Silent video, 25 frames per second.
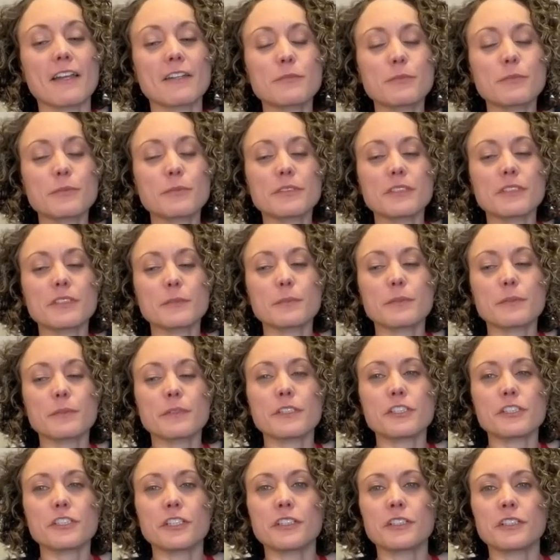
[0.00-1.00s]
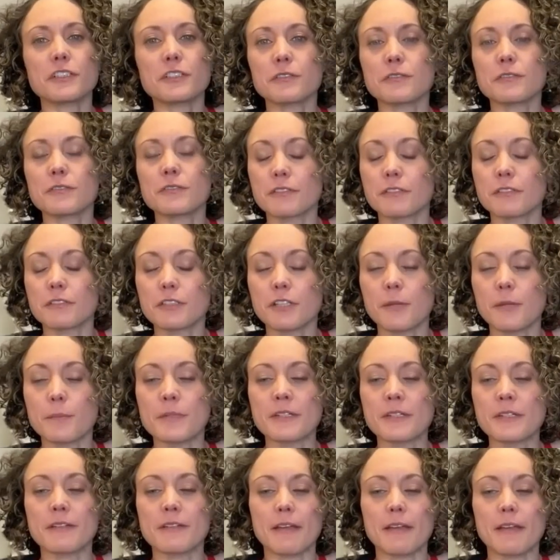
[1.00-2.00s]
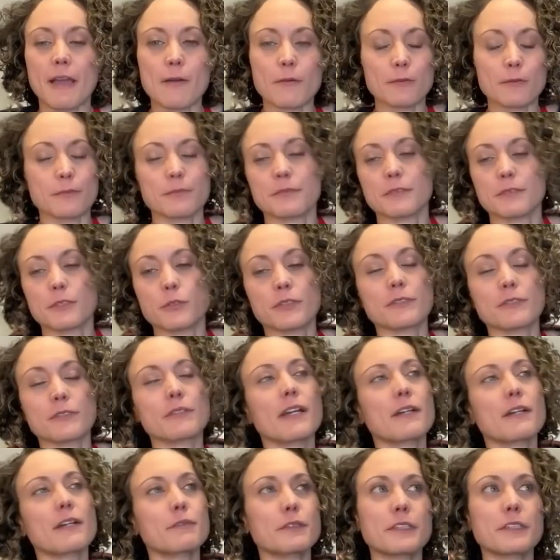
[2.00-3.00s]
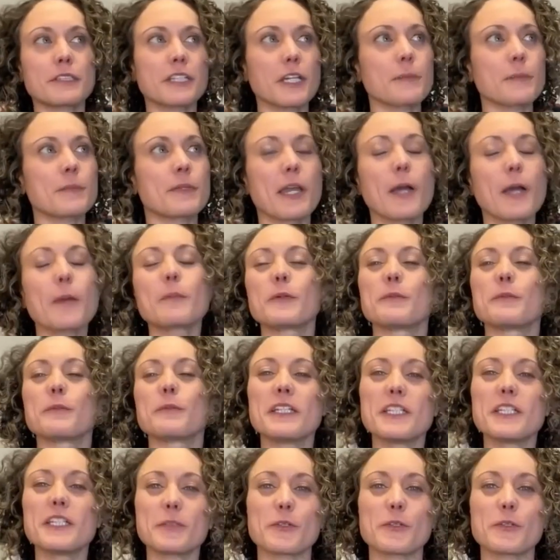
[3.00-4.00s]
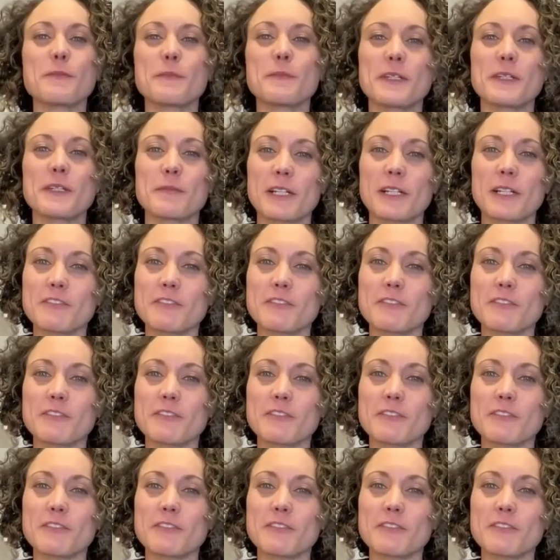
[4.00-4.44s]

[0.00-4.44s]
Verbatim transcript: I really appreciate you coming out, or not really coming out, but meeting with me in